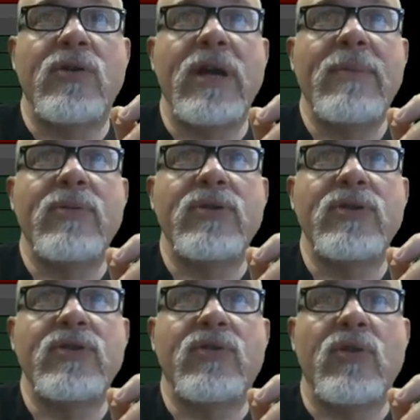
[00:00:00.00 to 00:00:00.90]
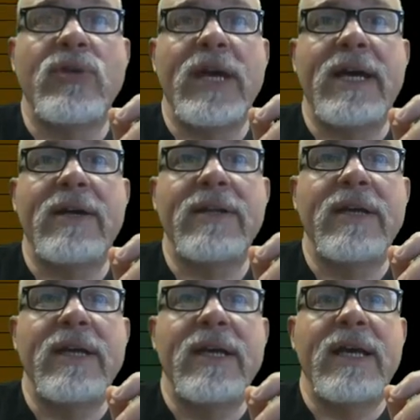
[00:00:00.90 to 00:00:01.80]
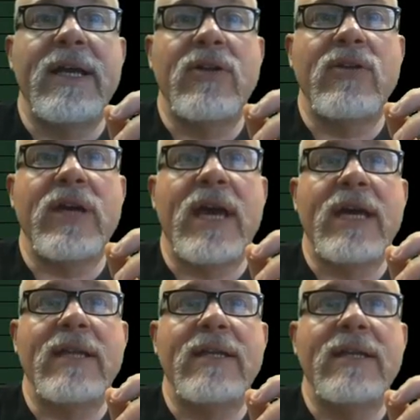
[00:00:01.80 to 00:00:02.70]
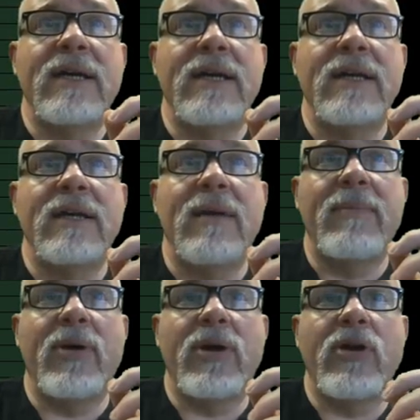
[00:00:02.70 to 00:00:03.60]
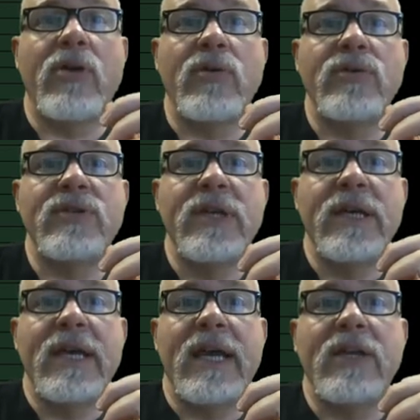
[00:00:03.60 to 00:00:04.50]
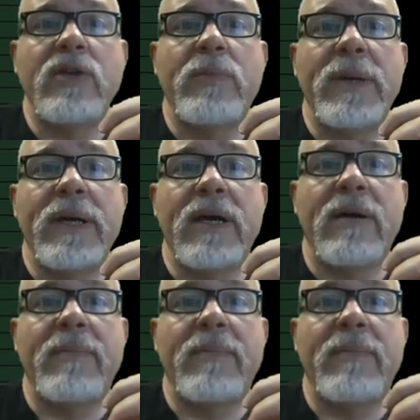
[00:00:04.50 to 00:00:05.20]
able to scroll down and look at lumbar codes, and you pick up